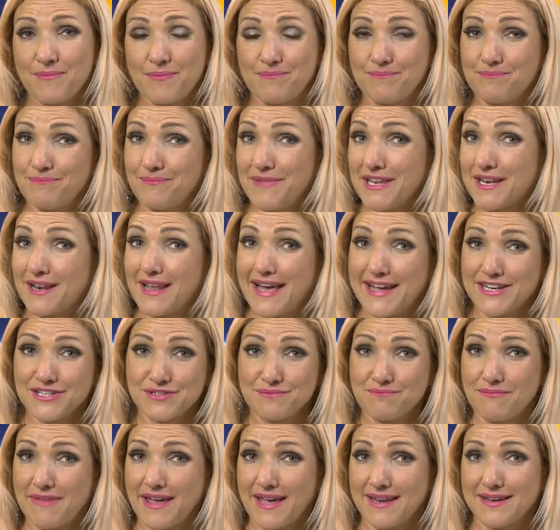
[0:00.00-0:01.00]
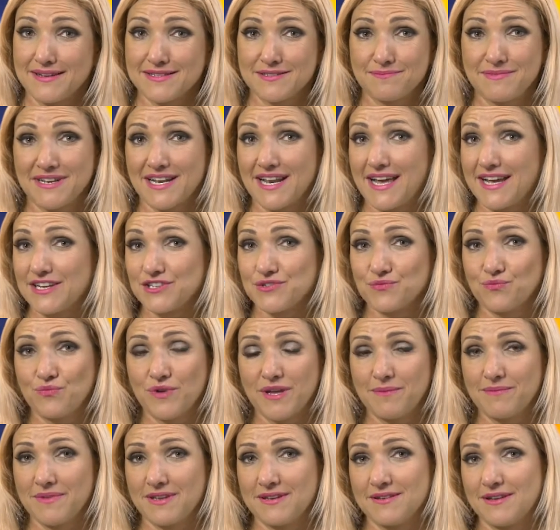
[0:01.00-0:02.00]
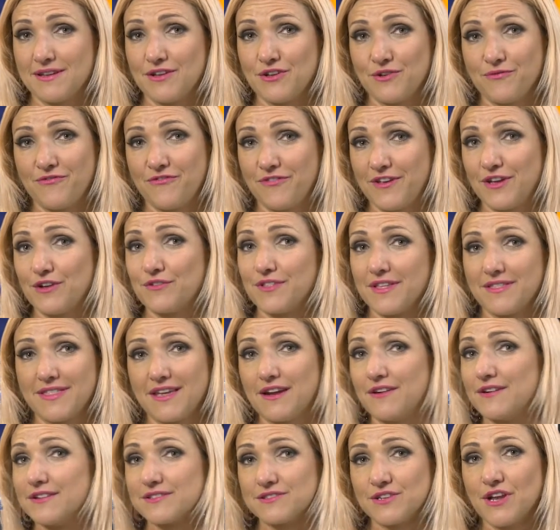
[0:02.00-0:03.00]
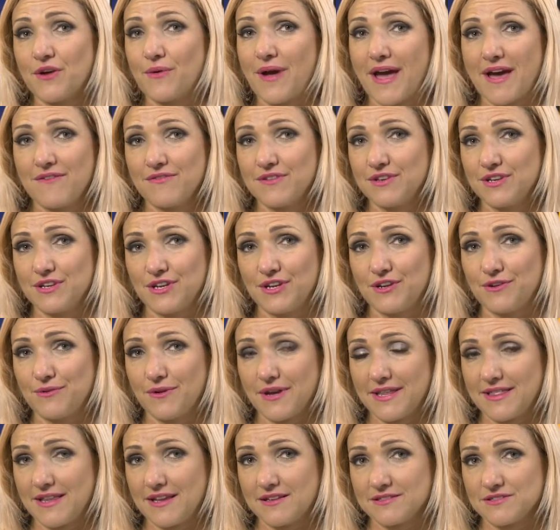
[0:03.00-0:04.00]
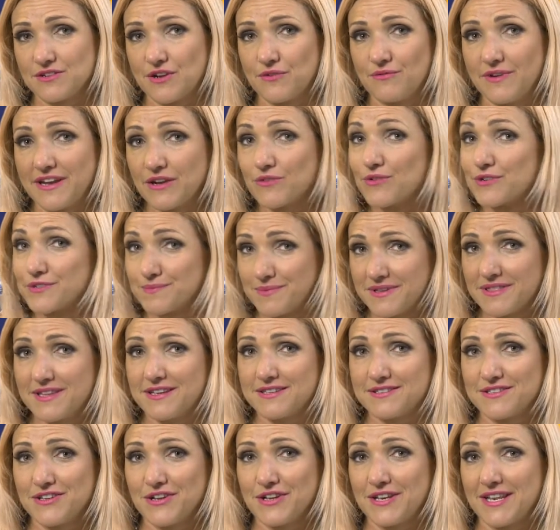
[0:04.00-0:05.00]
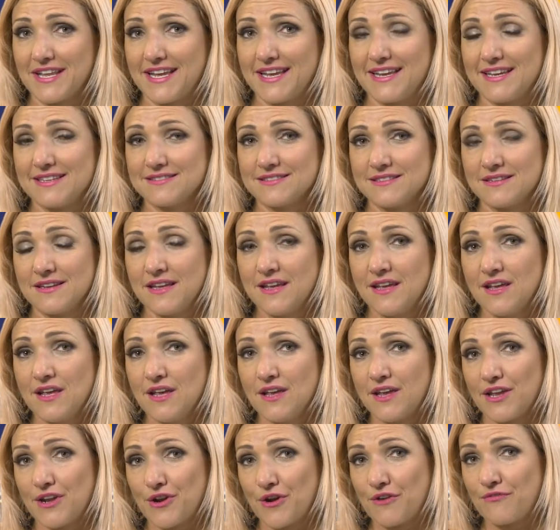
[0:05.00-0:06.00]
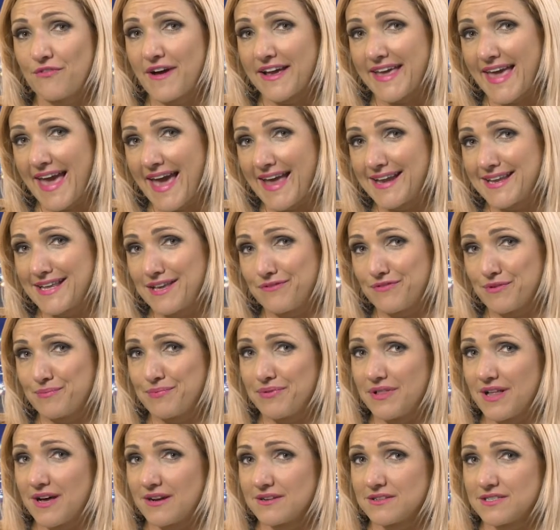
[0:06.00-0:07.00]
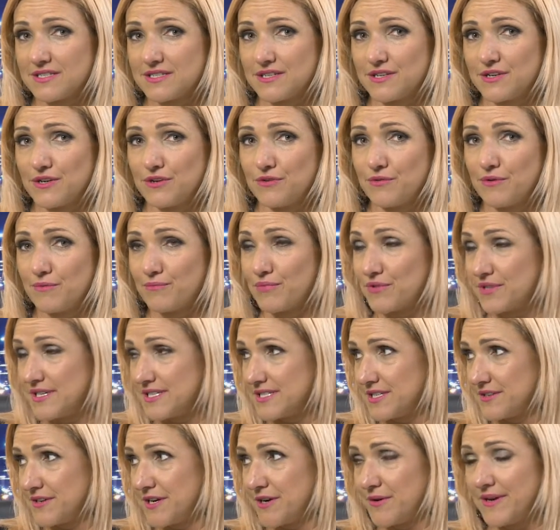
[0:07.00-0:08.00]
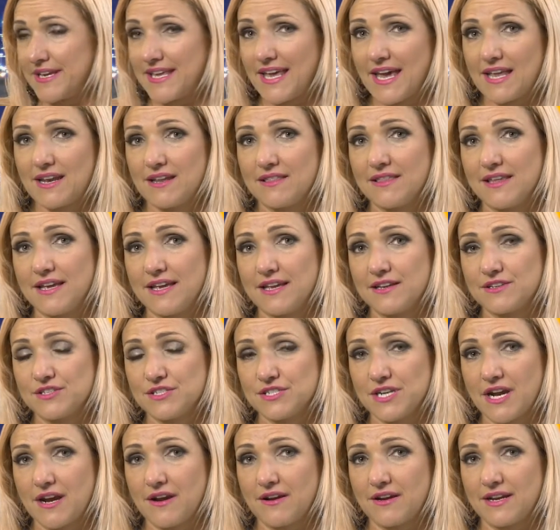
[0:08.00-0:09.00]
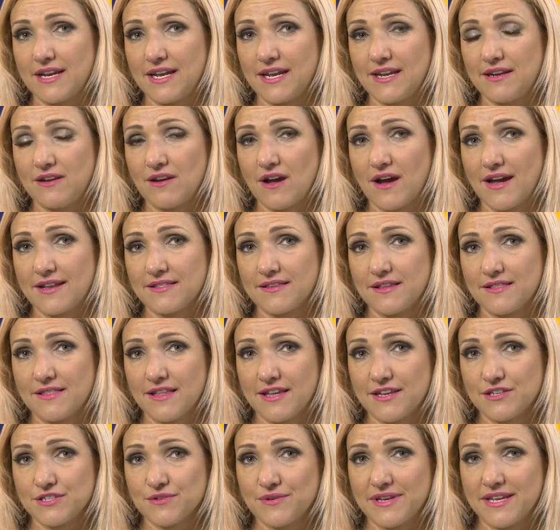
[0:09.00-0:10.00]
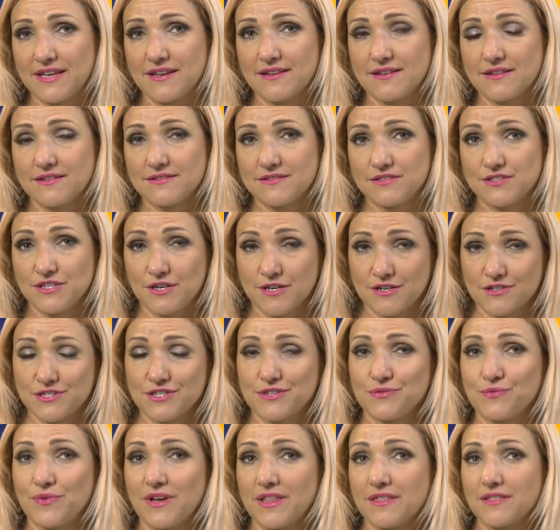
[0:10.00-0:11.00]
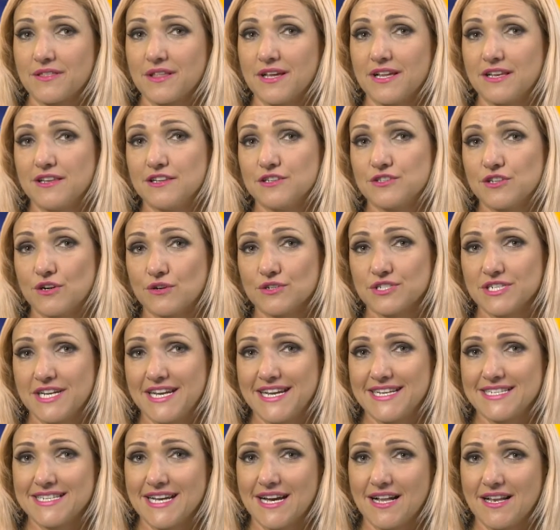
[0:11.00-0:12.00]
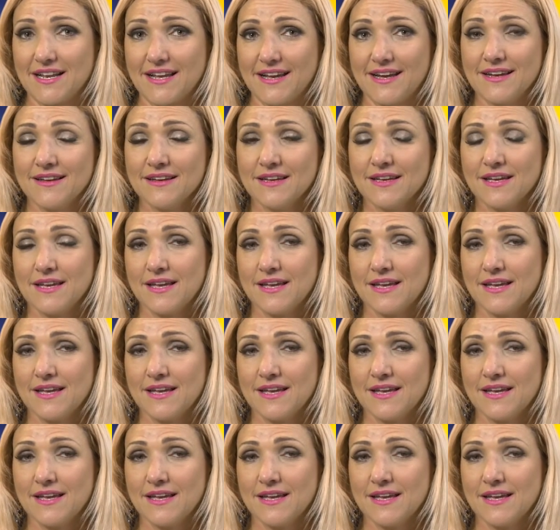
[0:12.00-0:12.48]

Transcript: middle-aged men, it's middle-aged women who feel that there is no avenue and there's no recourse, but there certainly is. And, you know, if I can give a plug to Bully Zero again and their charity night that they're doing in conjunction with La Dolce Italia